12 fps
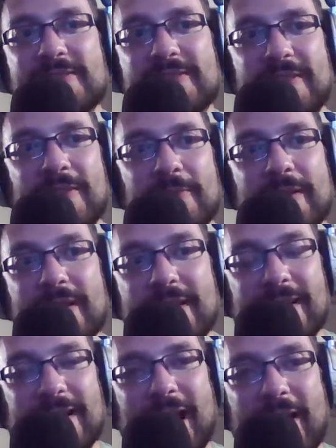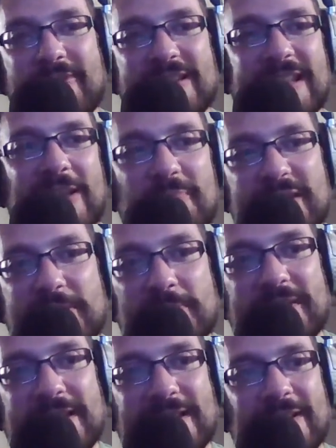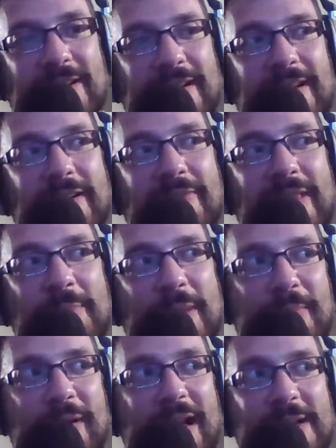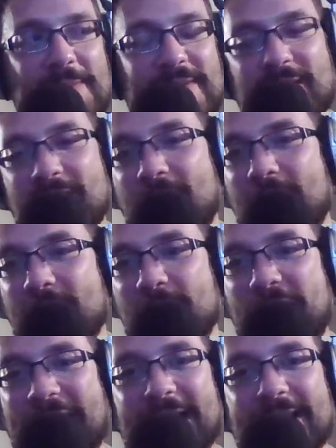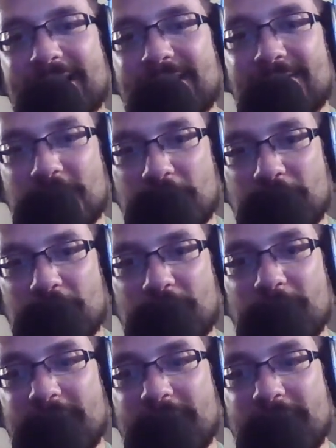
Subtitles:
So obviously I've been doing this long enough that my body was on autopilot and knew what